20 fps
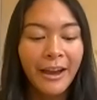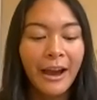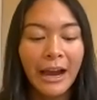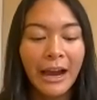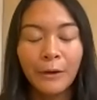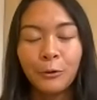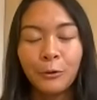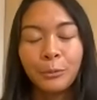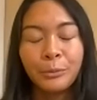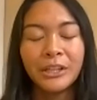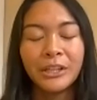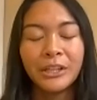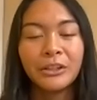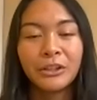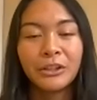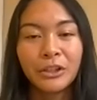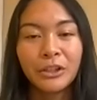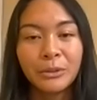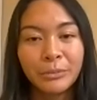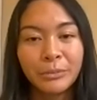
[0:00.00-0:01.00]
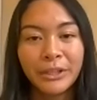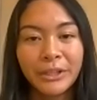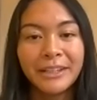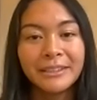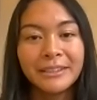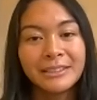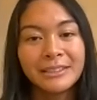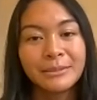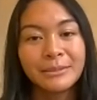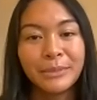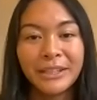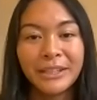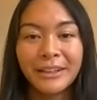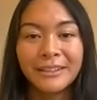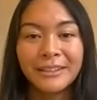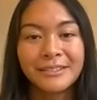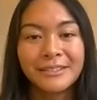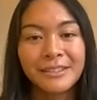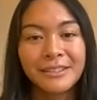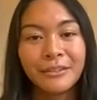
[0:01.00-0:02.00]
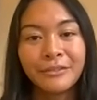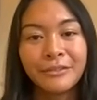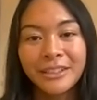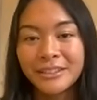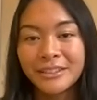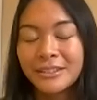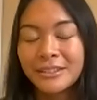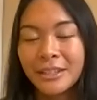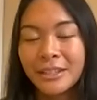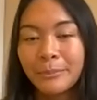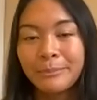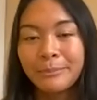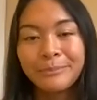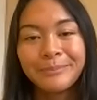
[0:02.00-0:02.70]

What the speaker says: I will be in a good place because of this team.